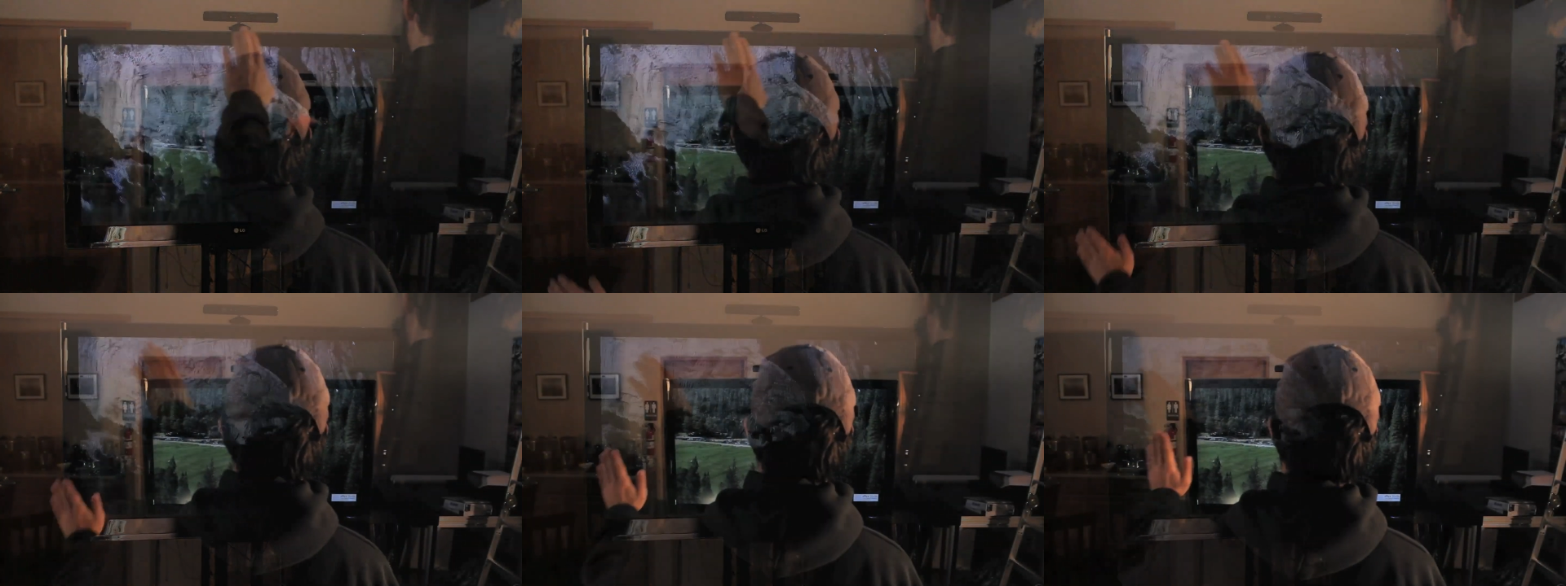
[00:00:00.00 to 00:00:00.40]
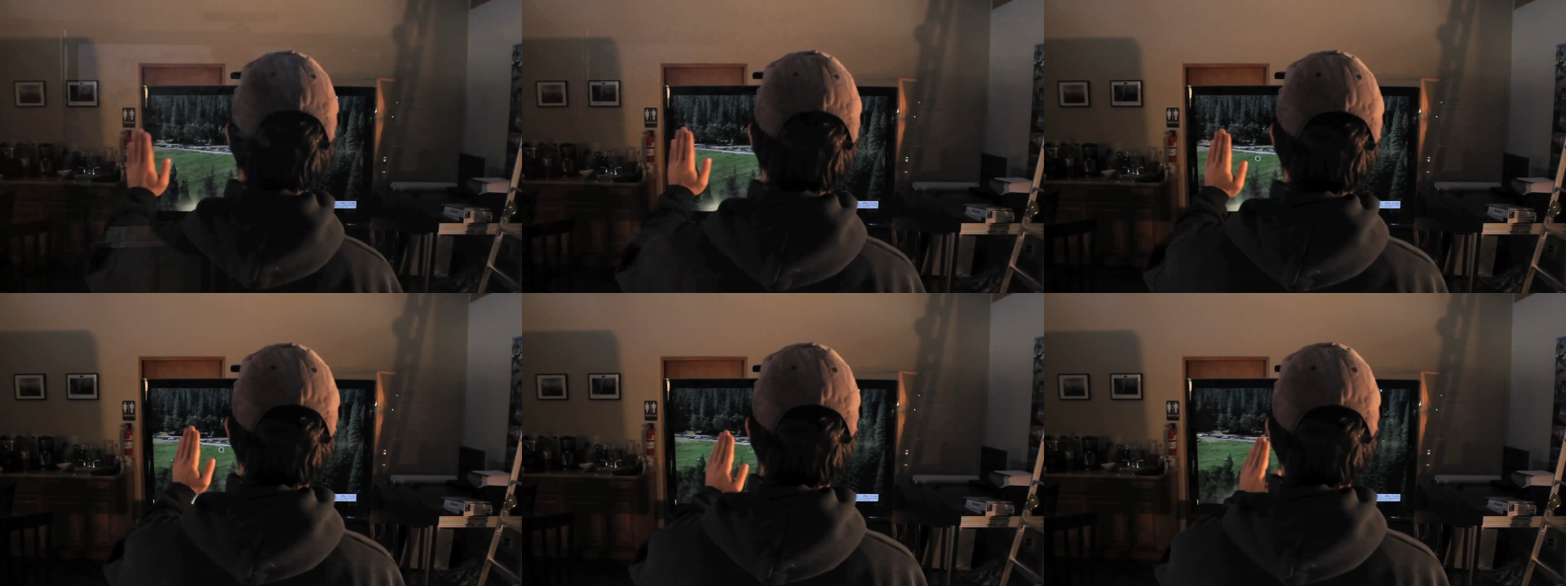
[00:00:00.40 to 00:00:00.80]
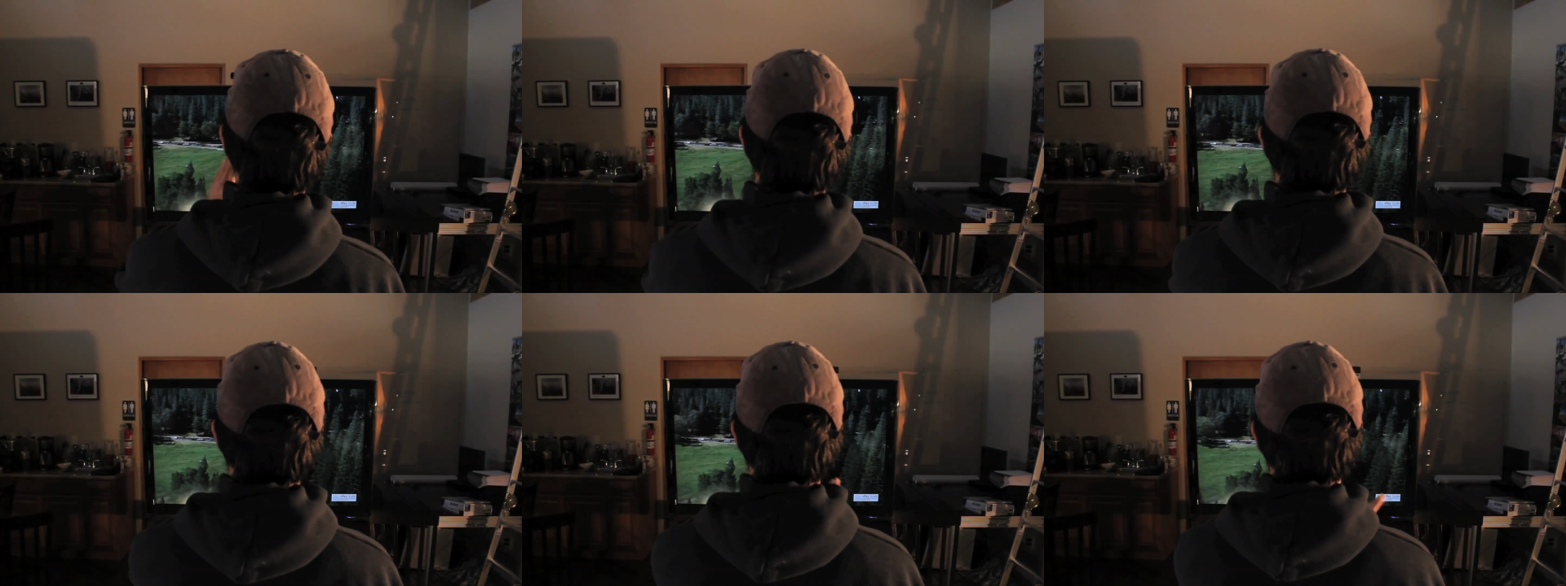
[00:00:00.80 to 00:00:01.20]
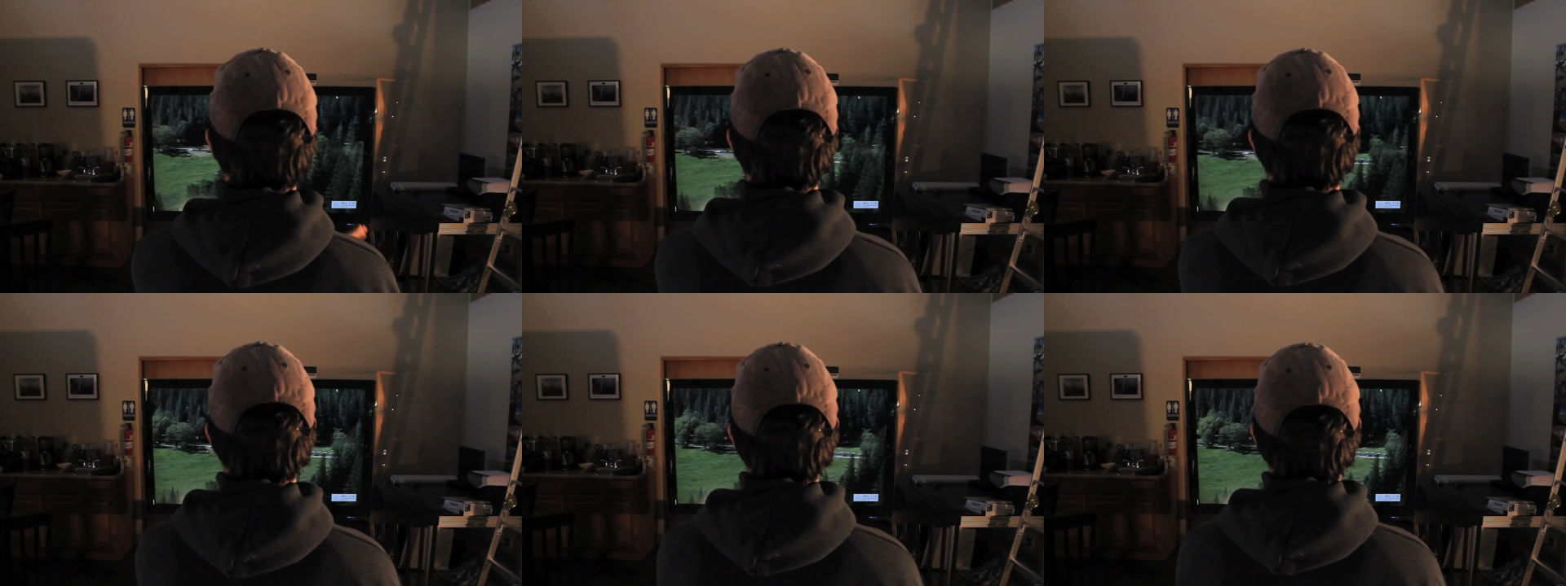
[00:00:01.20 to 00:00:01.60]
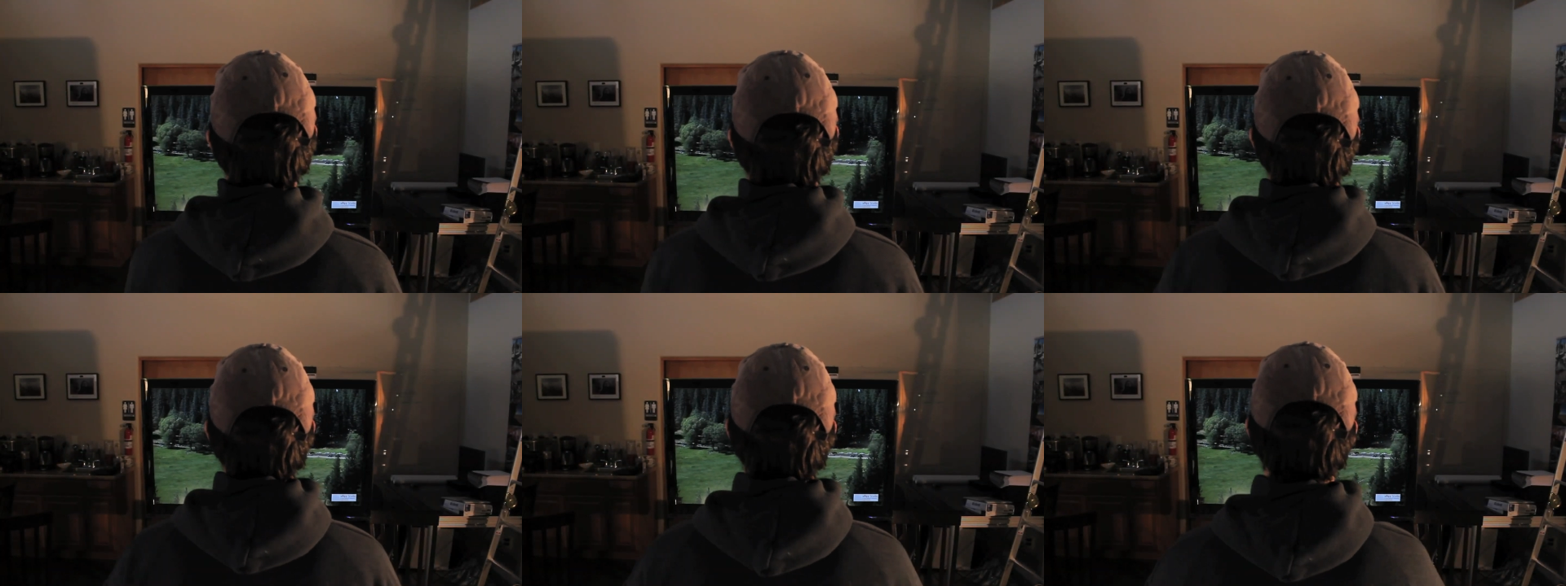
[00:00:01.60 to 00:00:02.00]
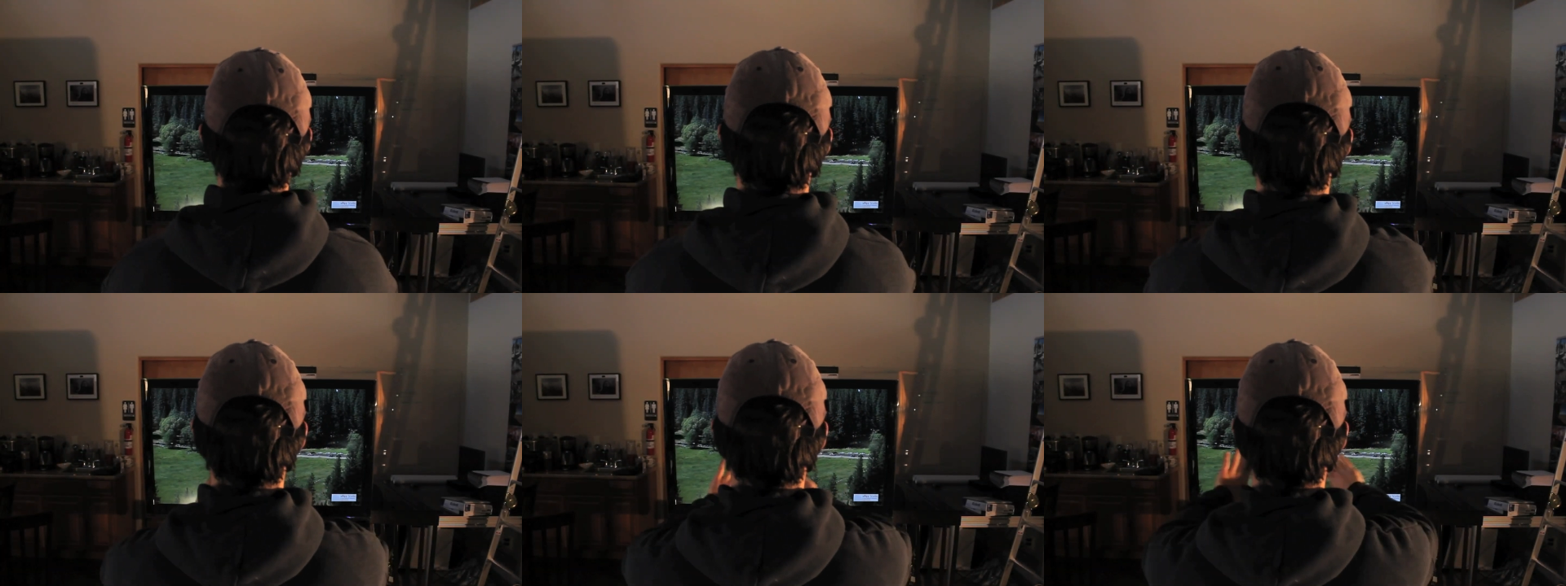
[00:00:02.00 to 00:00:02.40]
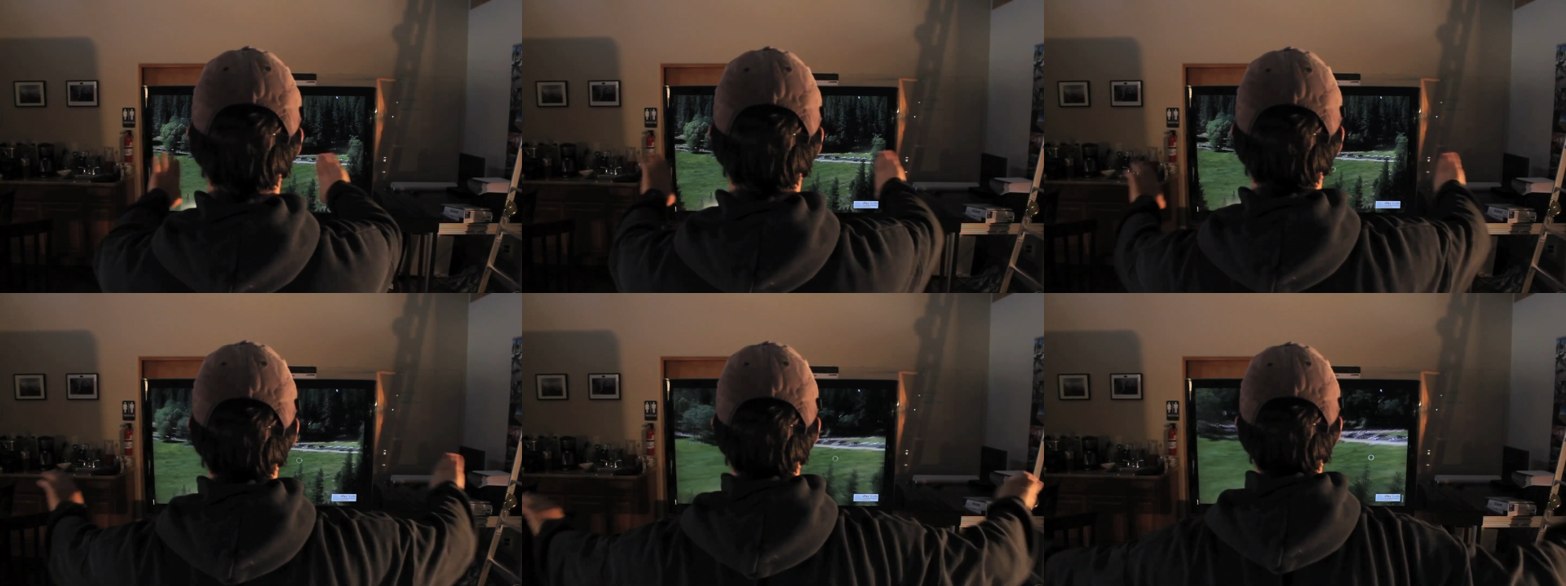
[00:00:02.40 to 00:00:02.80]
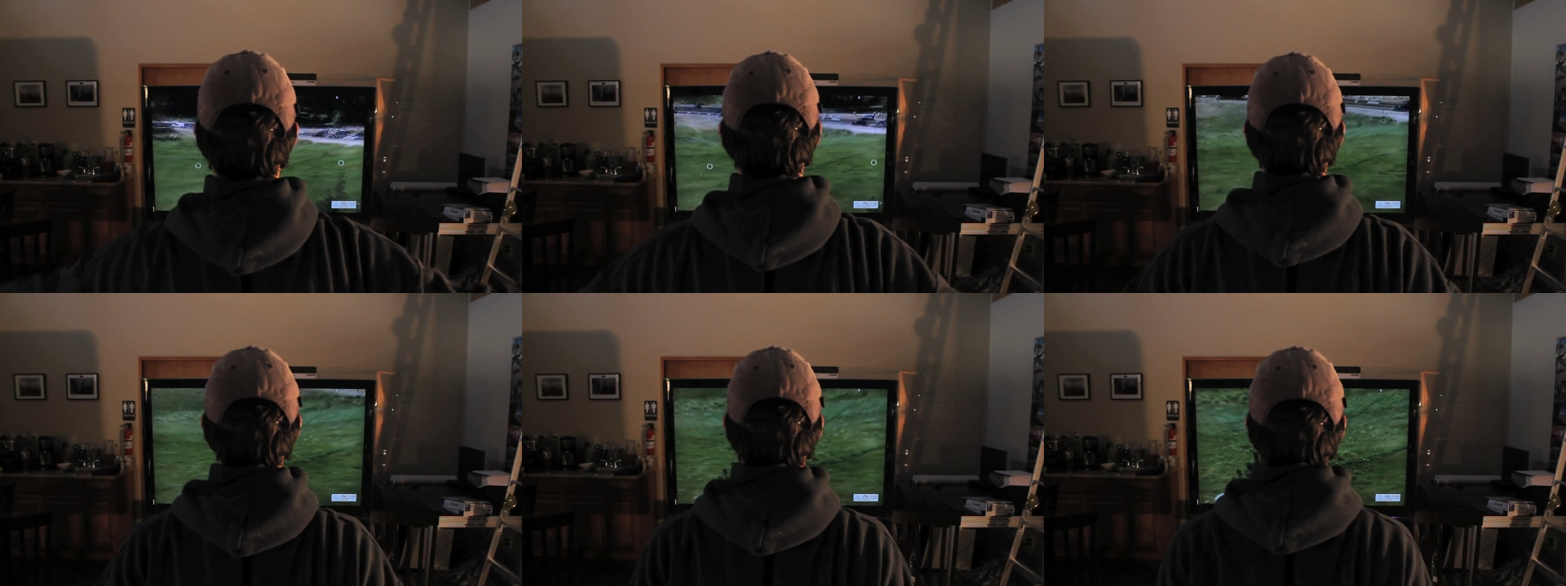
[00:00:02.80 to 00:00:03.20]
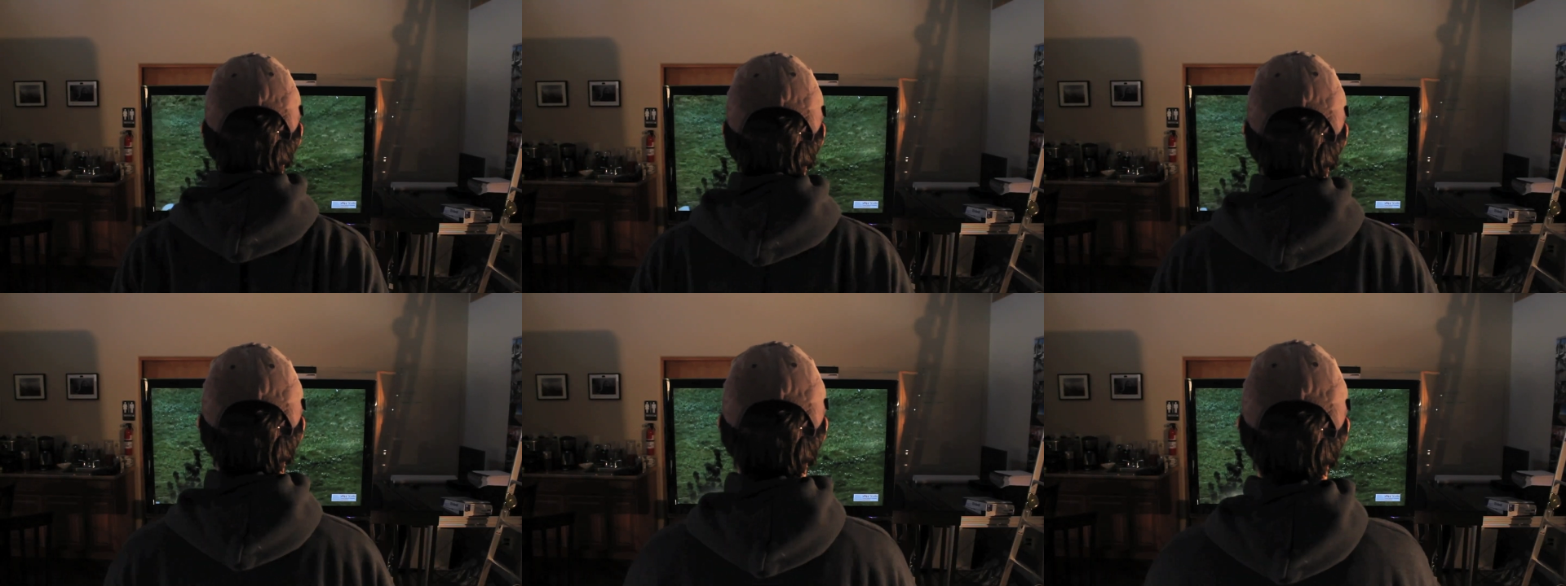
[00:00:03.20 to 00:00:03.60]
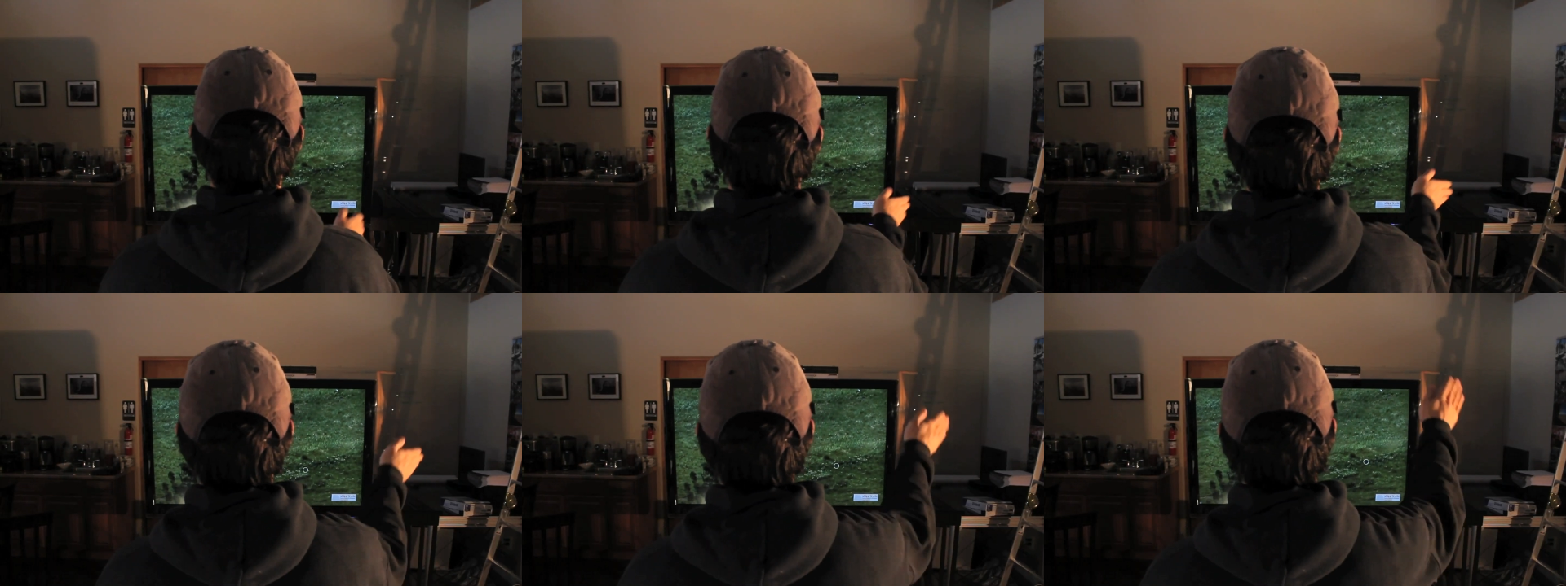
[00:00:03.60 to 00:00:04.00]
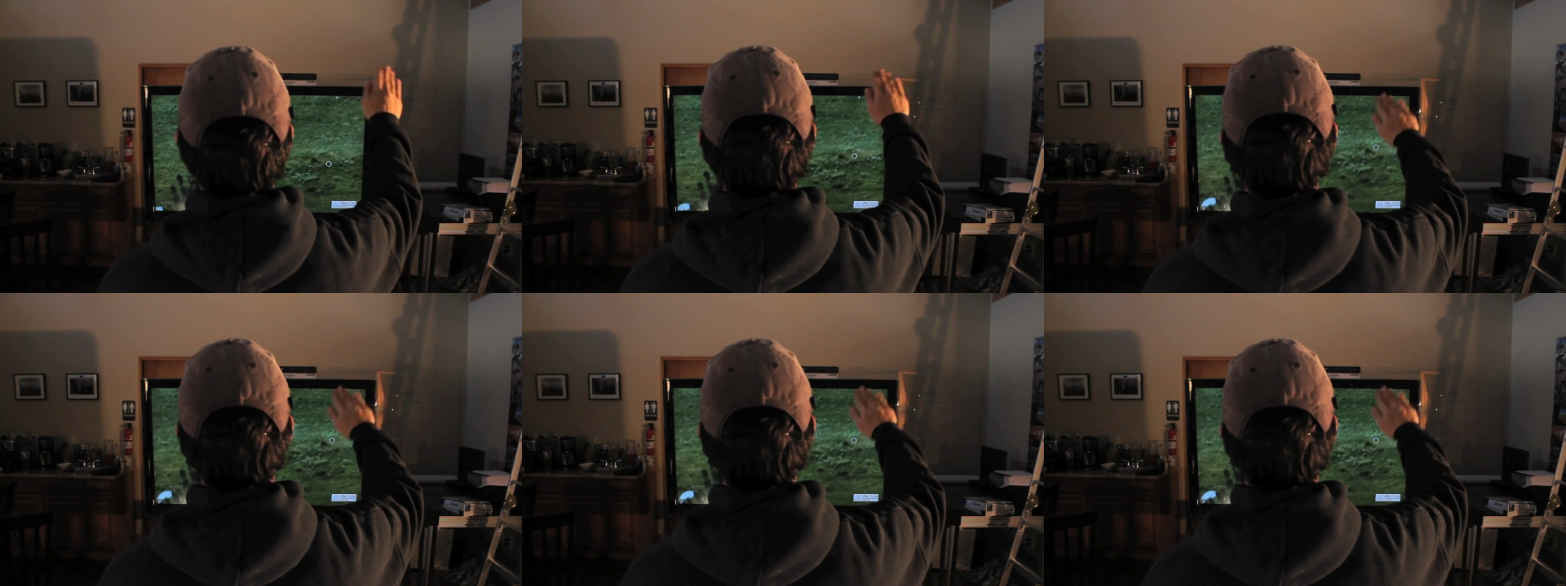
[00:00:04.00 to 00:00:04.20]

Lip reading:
(no speaker visible)